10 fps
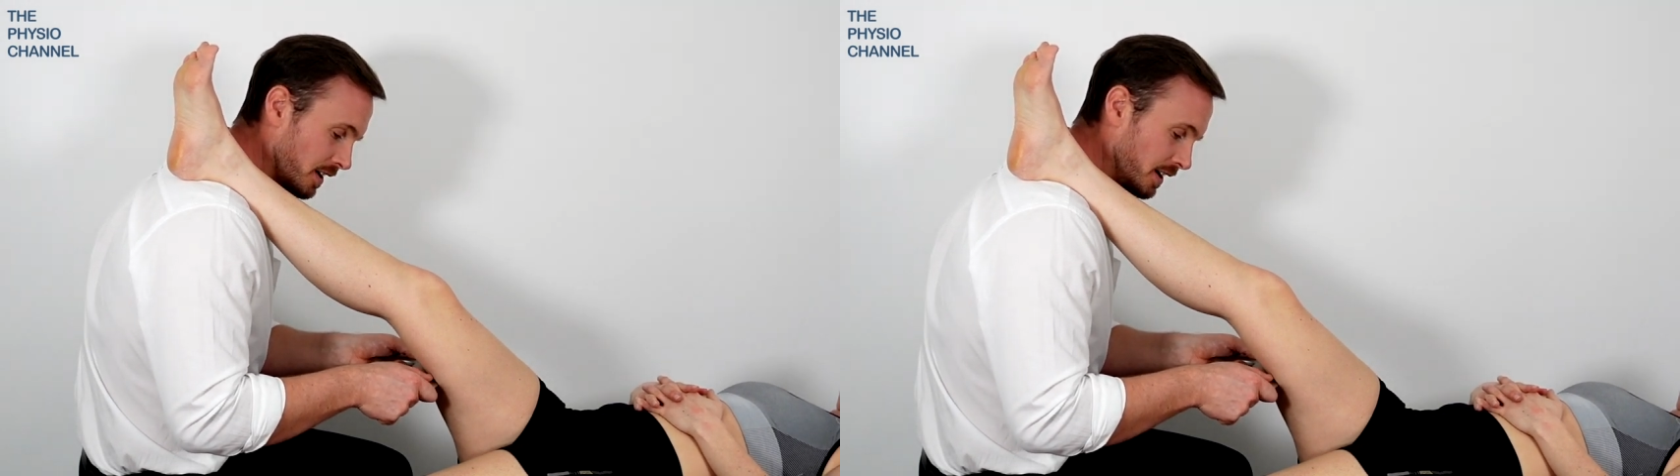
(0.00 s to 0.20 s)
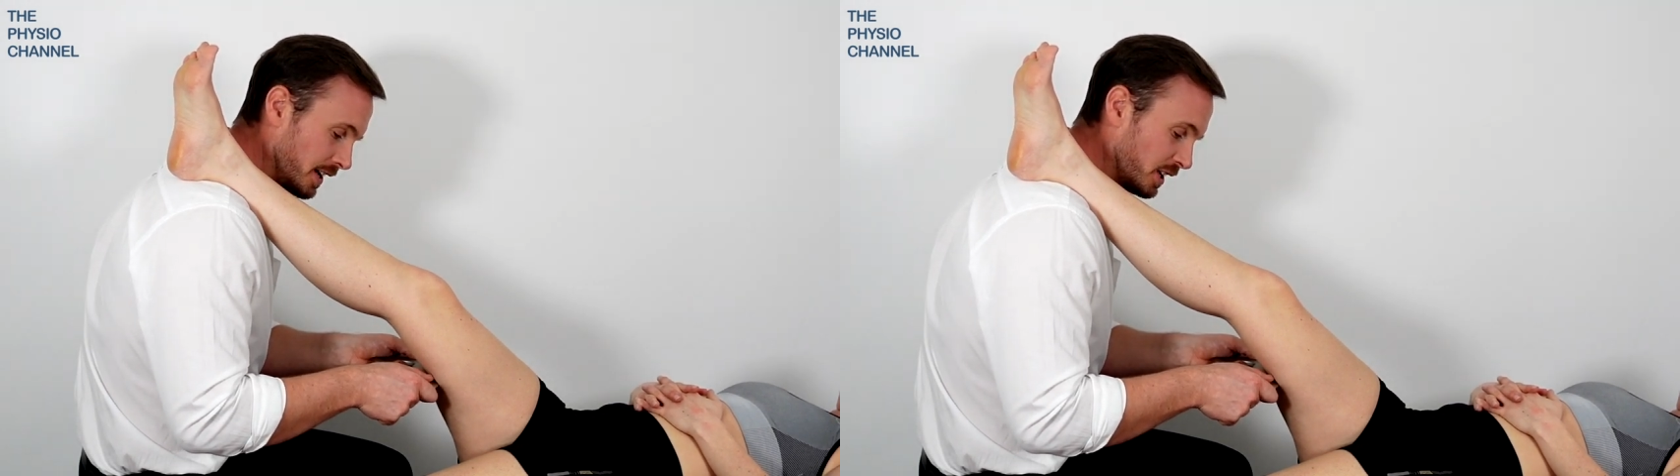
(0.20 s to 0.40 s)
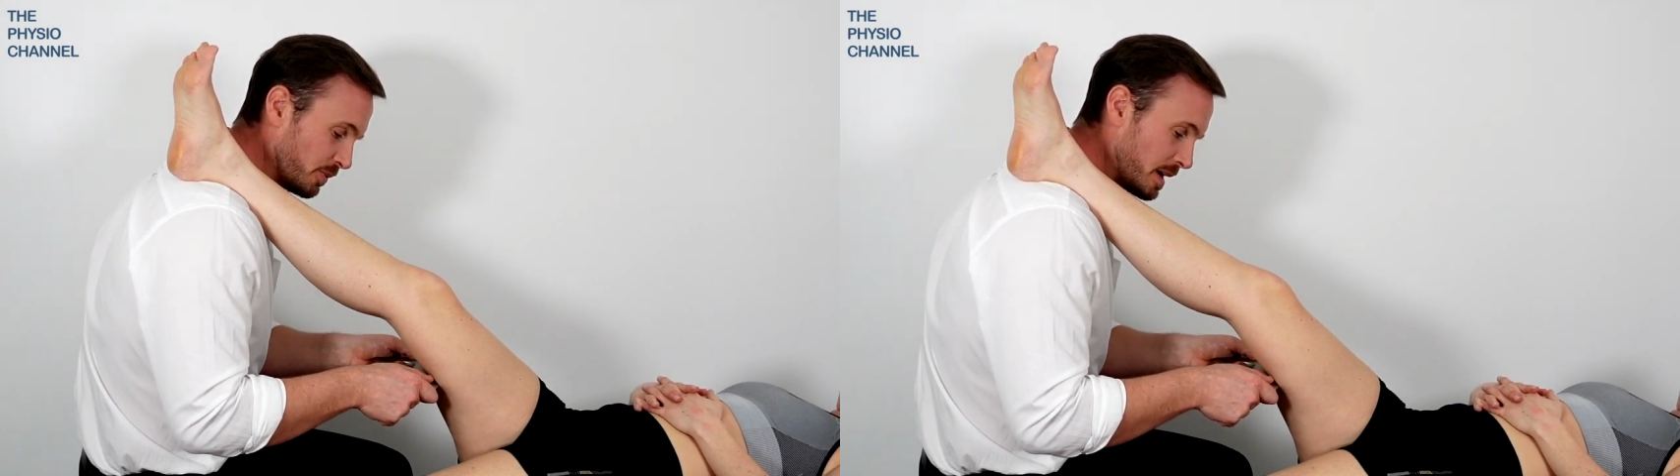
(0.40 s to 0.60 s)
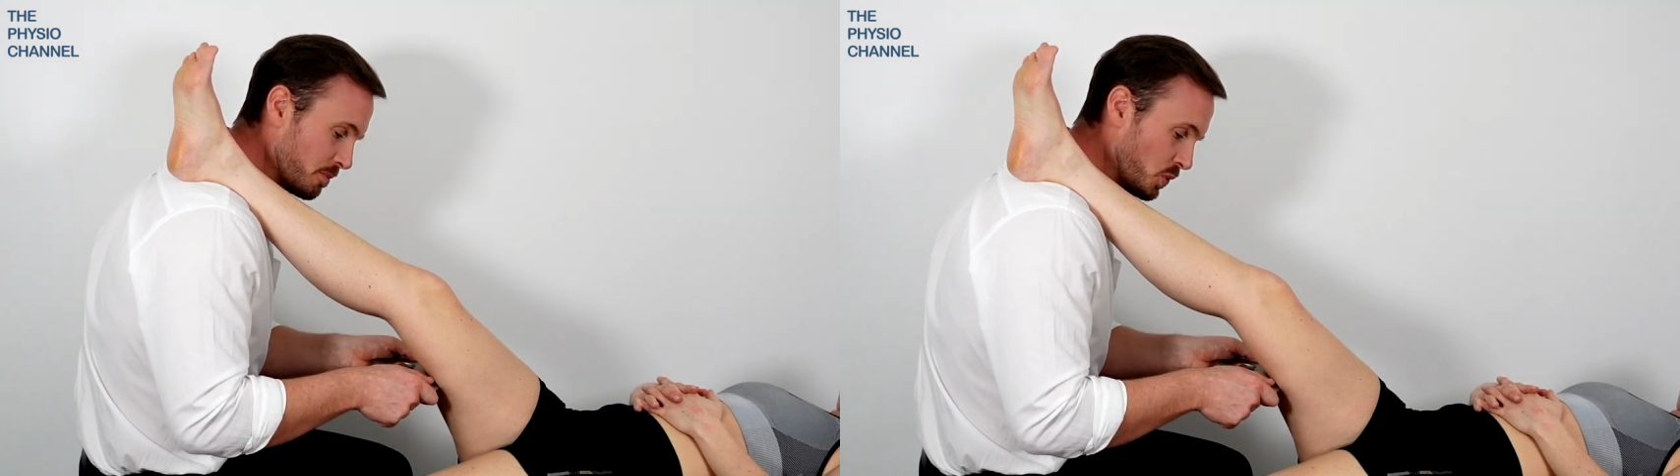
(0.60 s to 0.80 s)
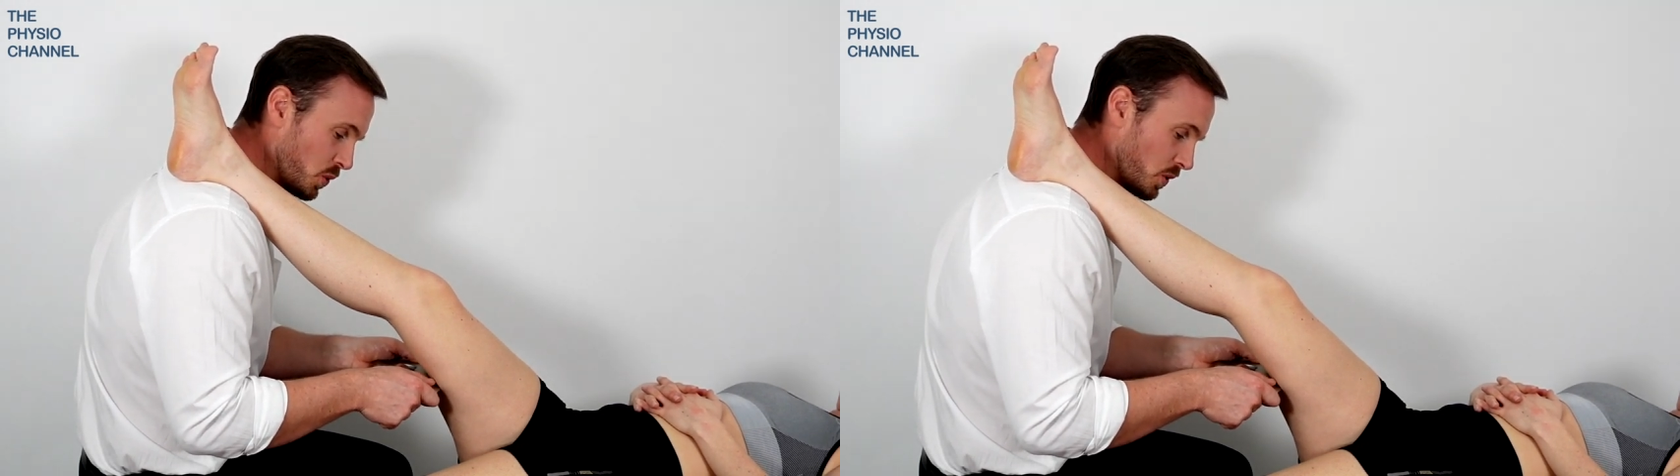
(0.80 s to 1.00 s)
a little bit
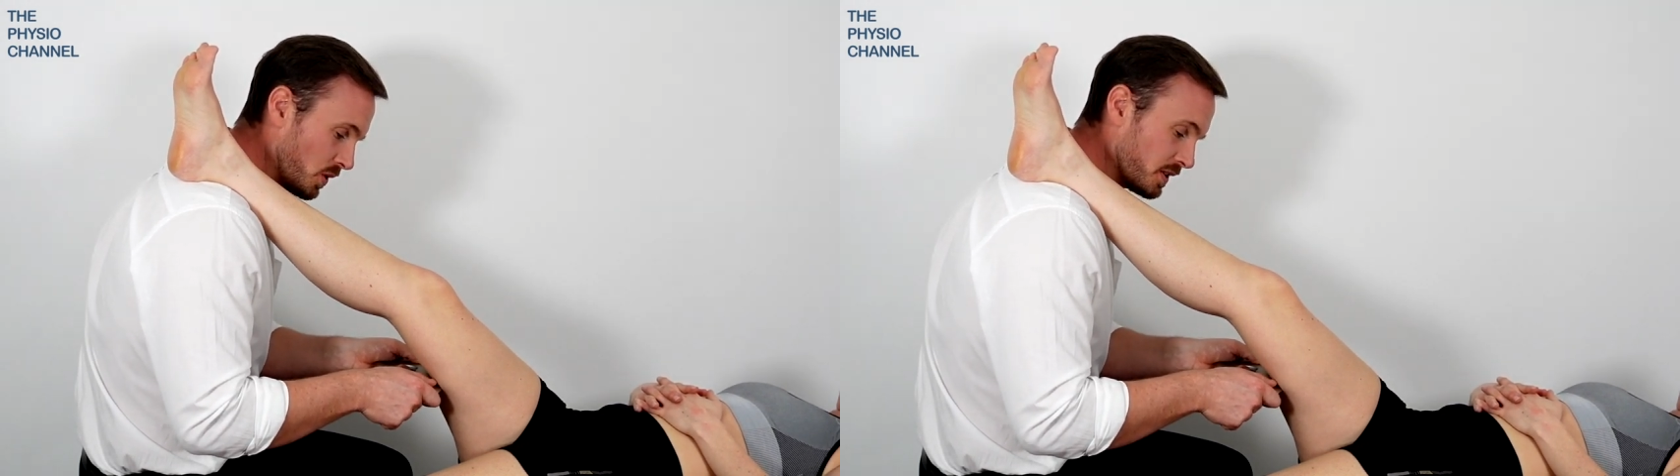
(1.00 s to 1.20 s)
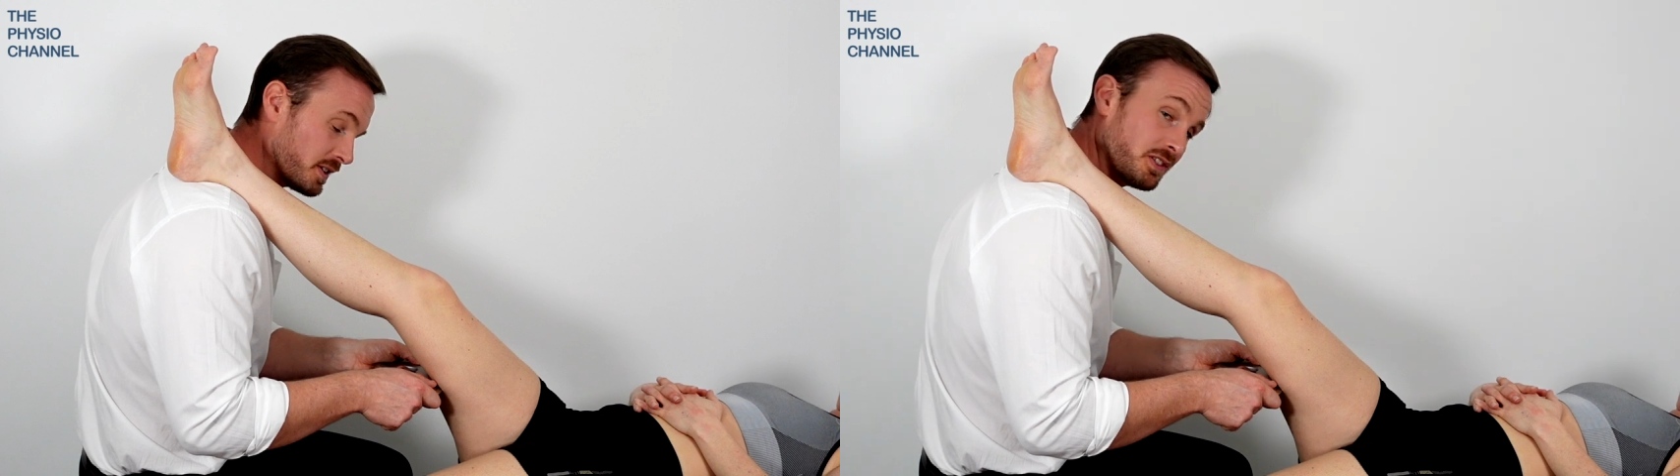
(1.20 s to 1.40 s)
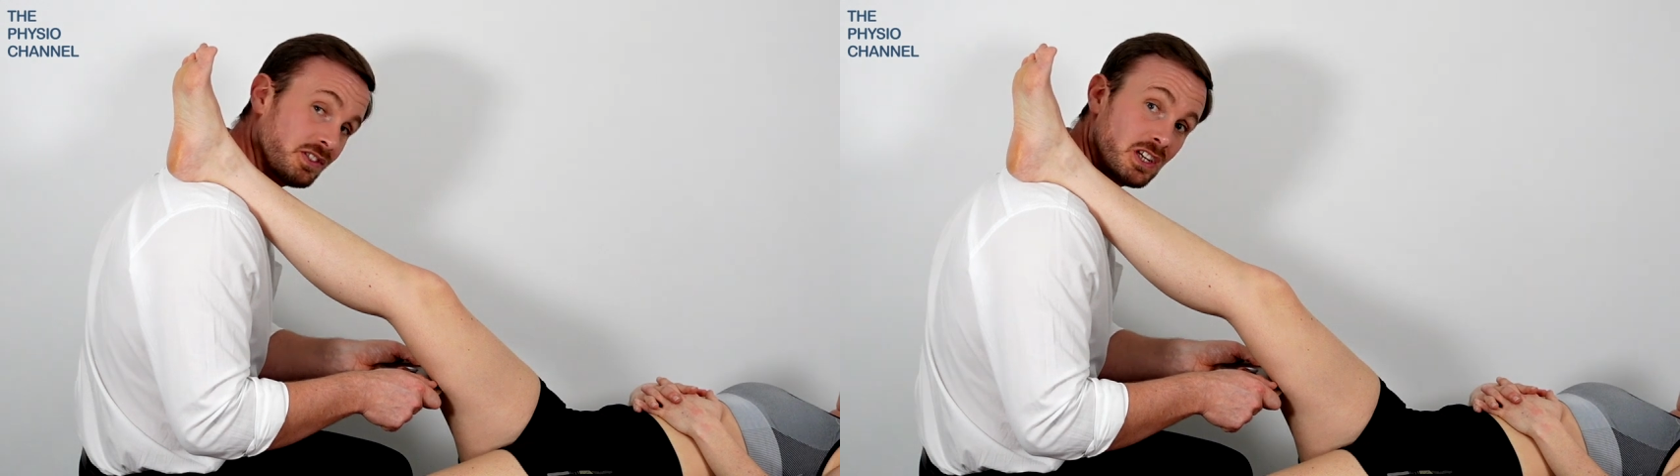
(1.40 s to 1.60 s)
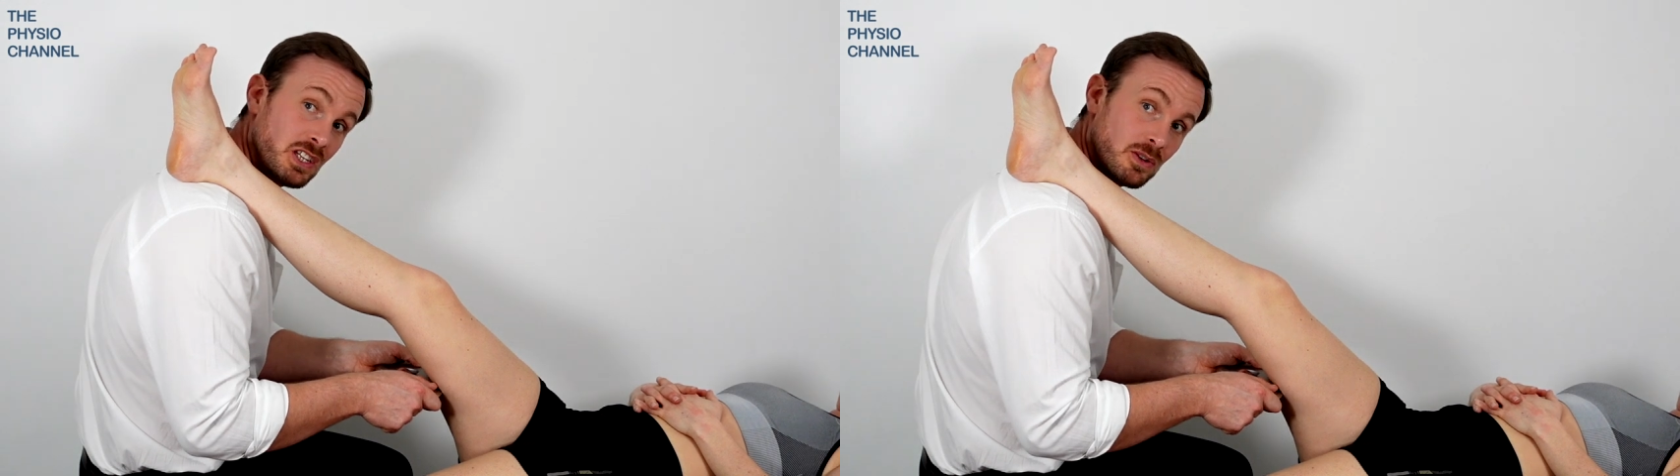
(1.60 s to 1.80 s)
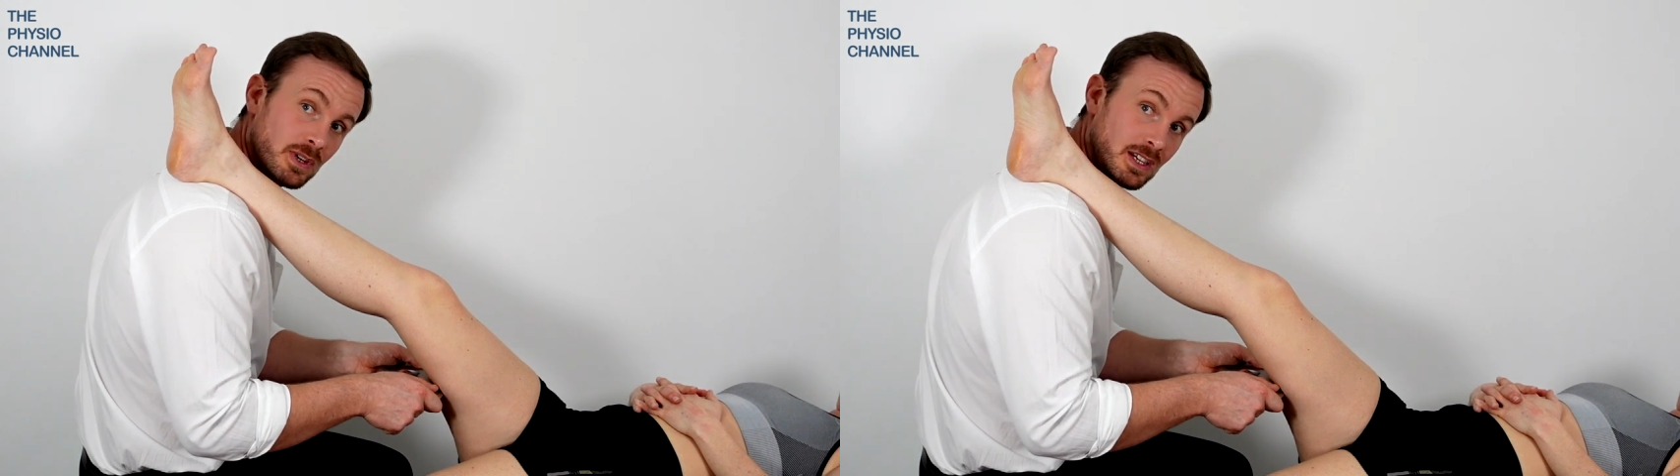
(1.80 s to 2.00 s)
more
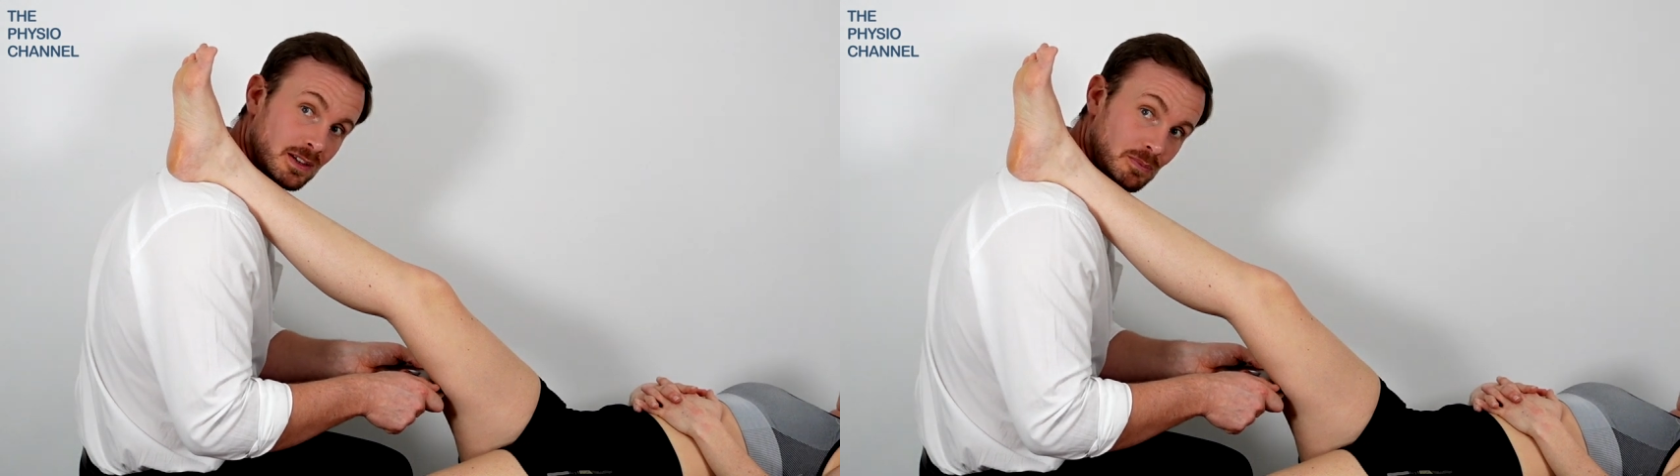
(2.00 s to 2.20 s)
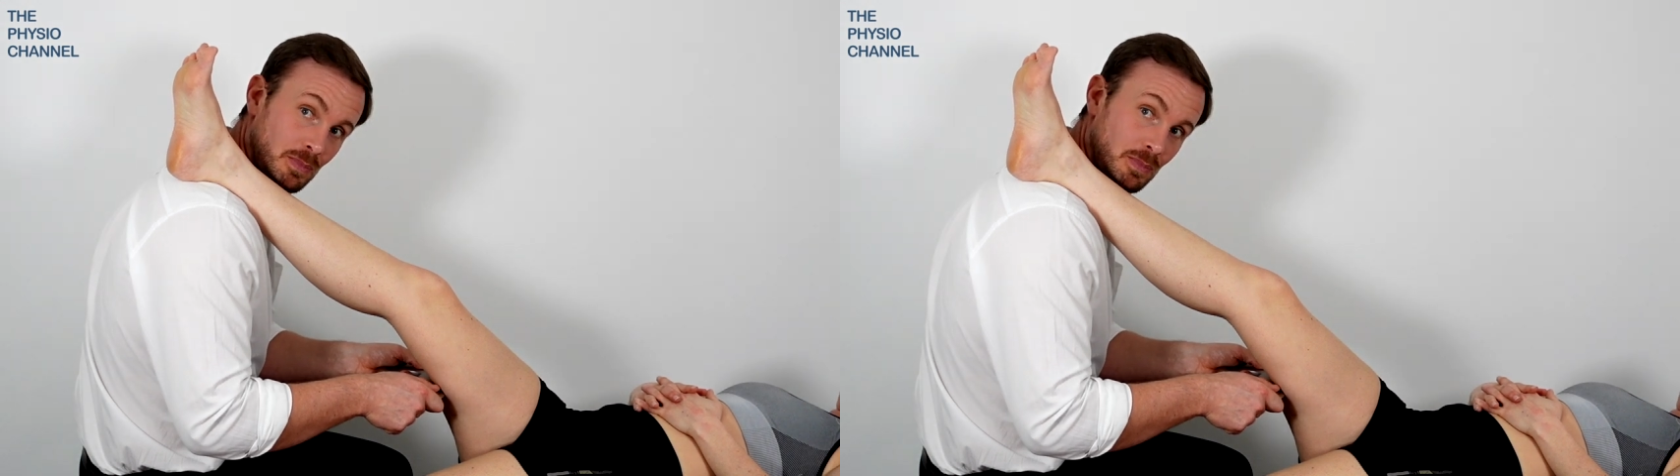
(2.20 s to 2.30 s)
sinewy.